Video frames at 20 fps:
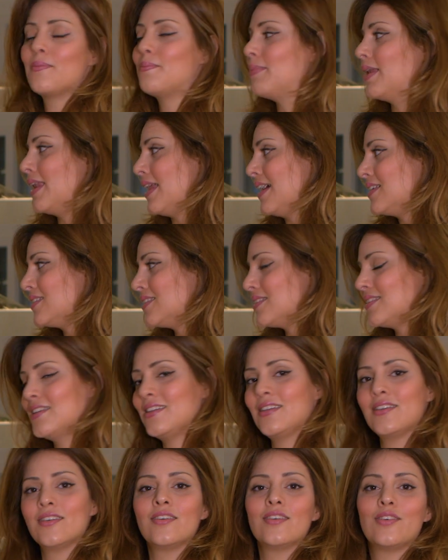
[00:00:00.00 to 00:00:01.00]

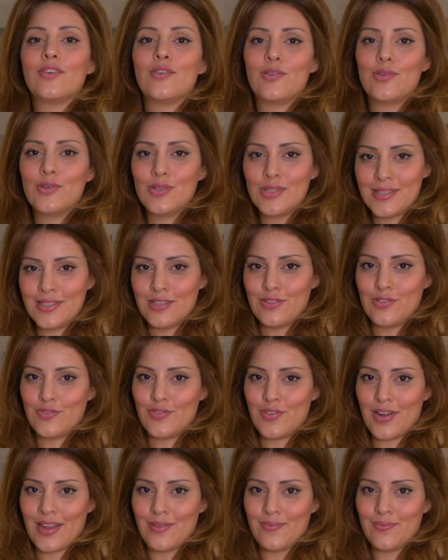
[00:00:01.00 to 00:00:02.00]
plastic, or steel
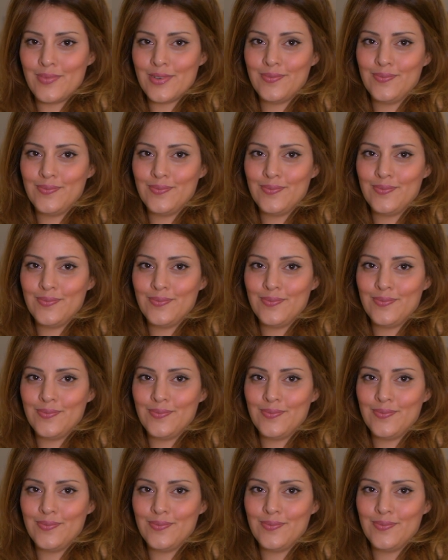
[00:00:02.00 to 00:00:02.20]
frame.